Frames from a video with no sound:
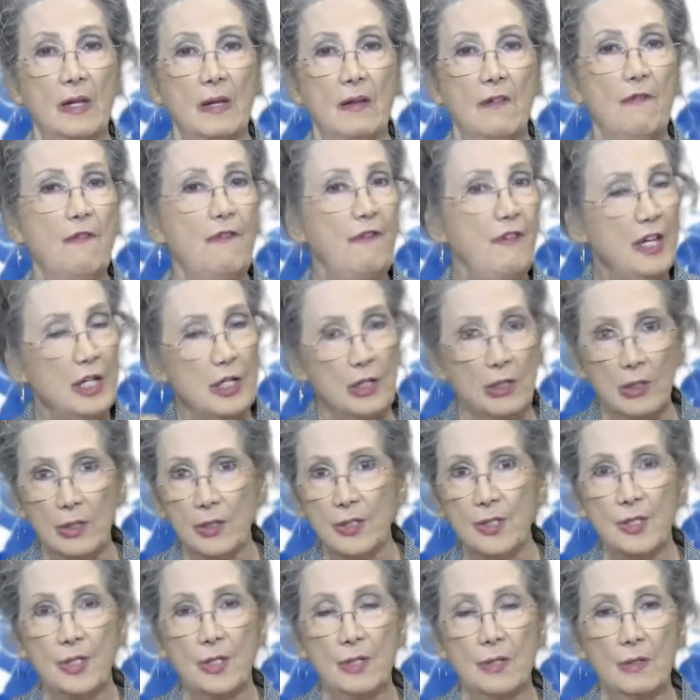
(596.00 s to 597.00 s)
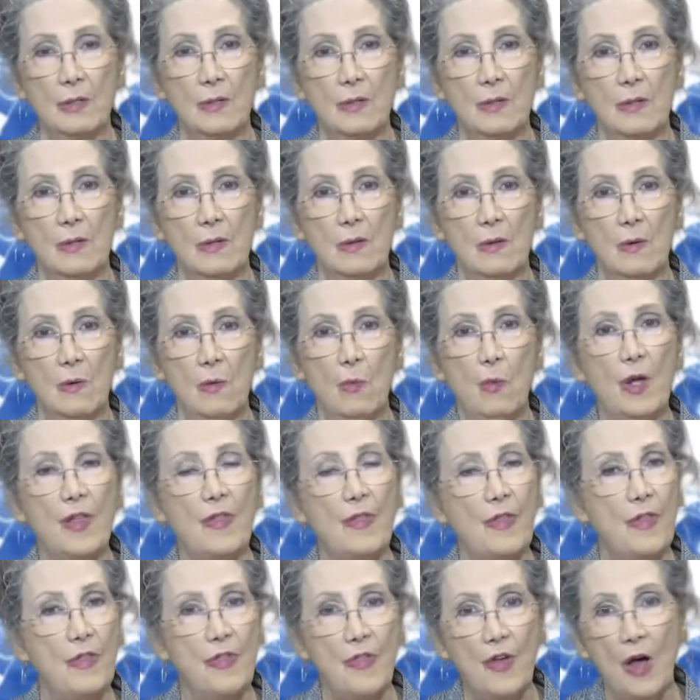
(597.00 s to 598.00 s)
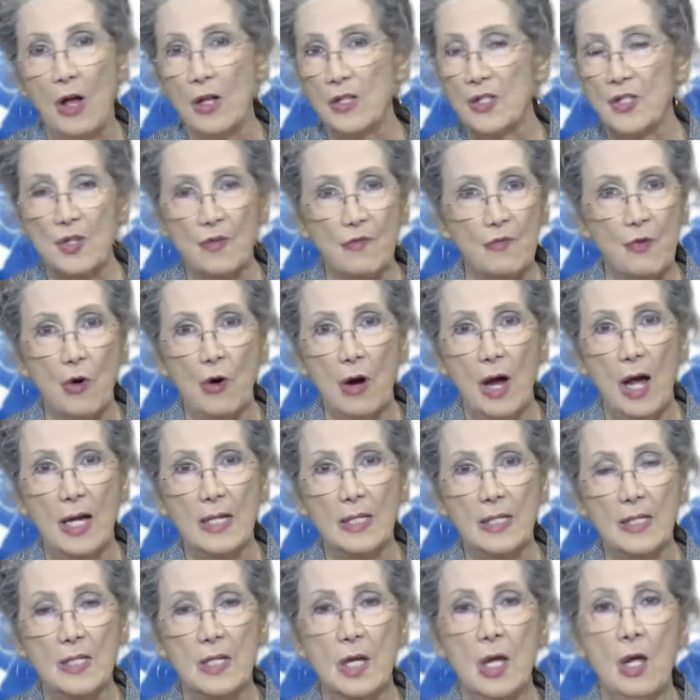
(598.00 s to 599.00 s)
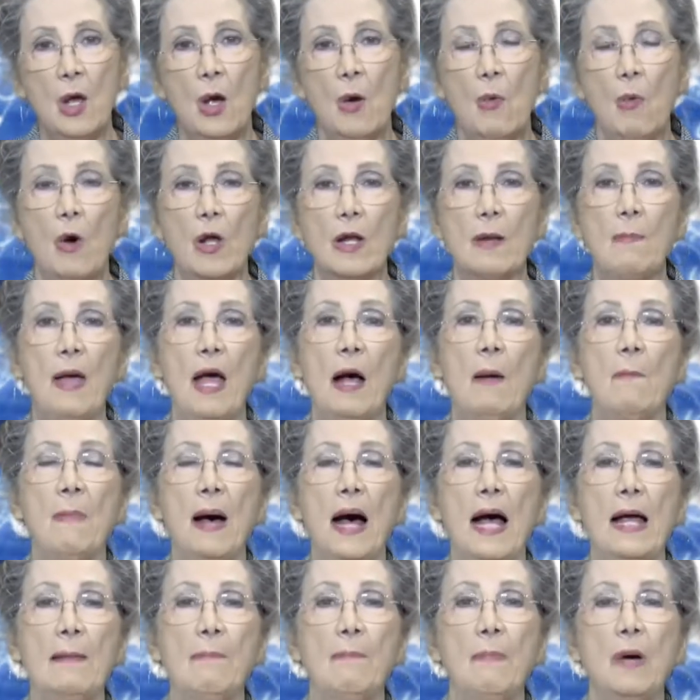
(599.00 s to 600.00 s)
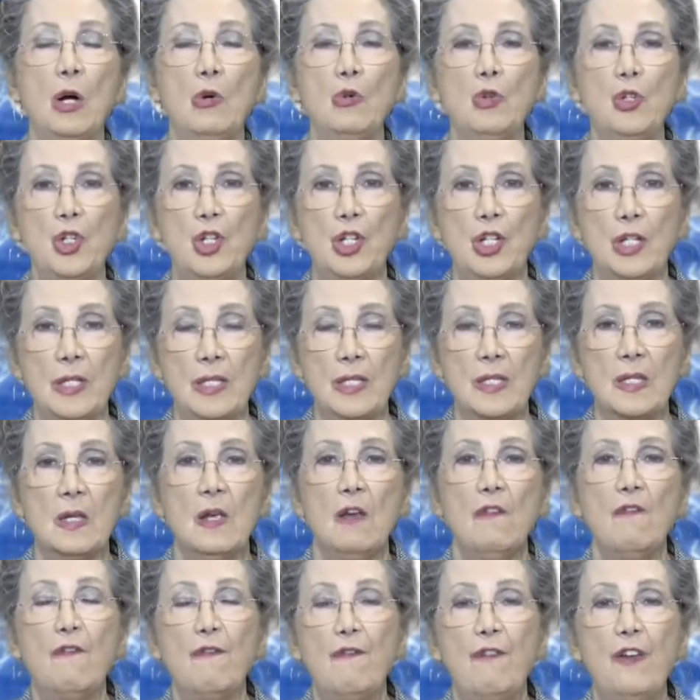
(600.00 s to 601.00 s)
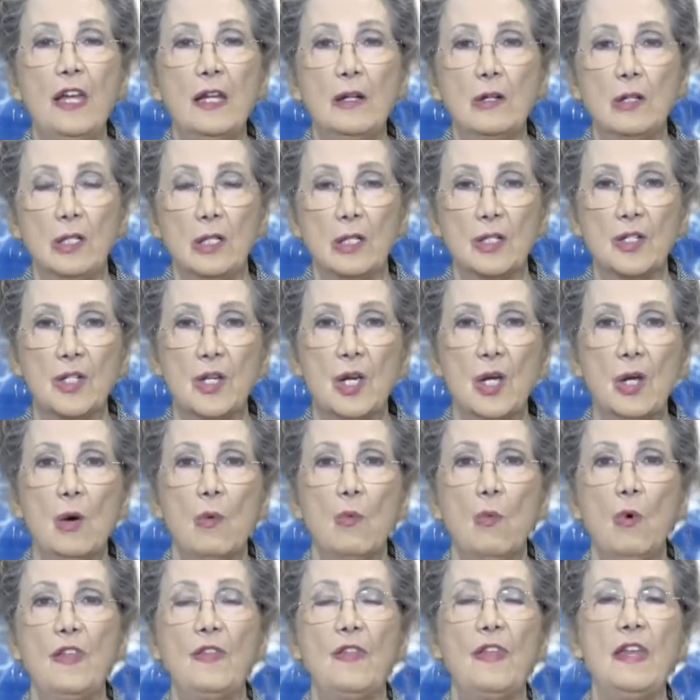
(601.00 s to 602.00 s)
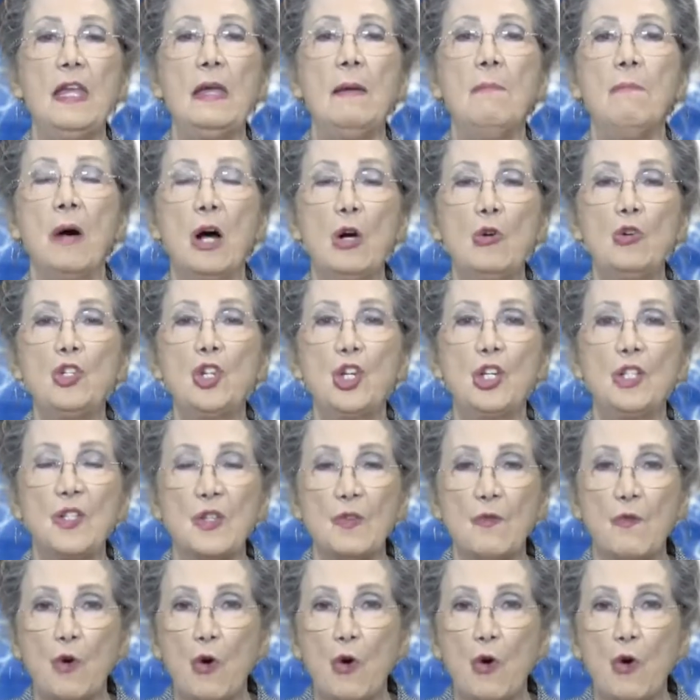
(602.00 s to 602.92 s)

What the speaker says: filled with the thoughts of Christ? What about my emotions filled with the emotions of